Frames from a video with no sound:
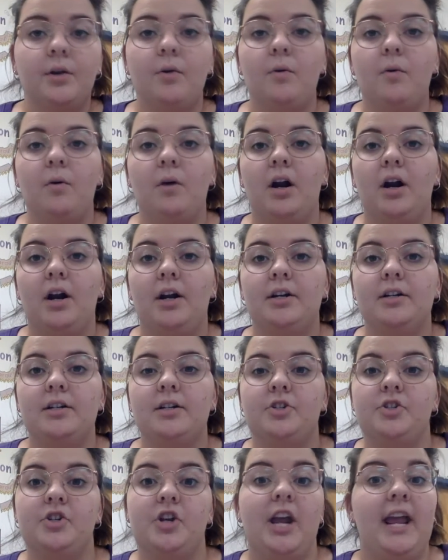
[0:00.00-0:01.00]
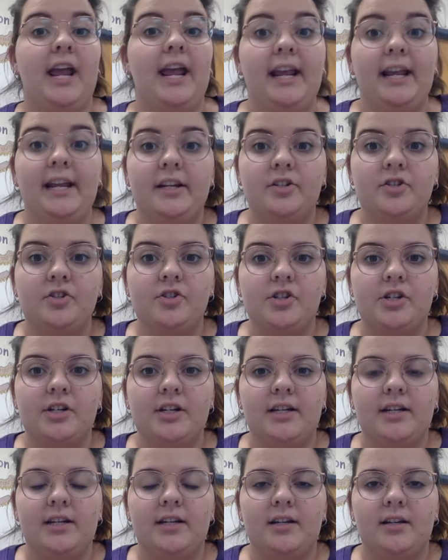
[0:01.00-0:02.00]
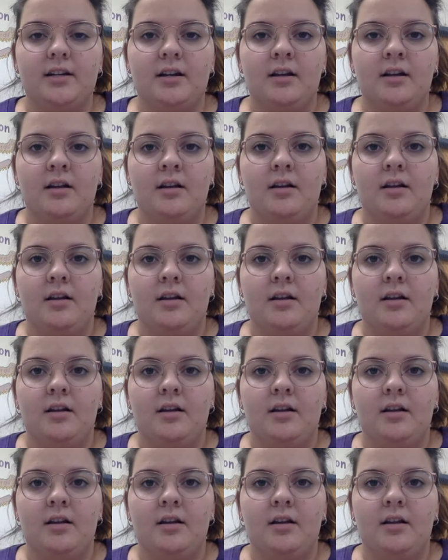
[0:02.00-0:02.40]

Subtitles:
or a change in